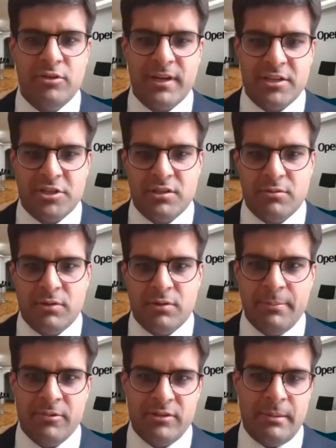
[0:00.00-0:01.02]
Reggie? What
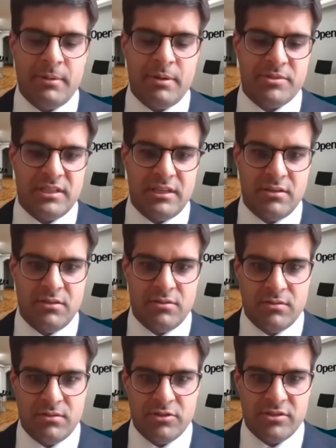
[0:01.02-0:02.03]
happened with MMC?
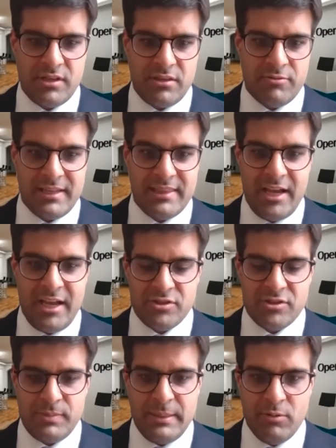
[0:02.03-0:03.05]
You said
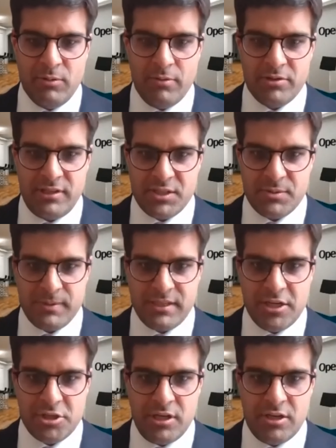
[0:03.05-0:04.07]
3,000 people. What was the
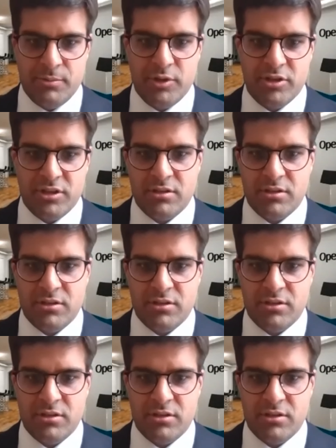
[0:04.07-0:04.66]
expectation? And you're muted.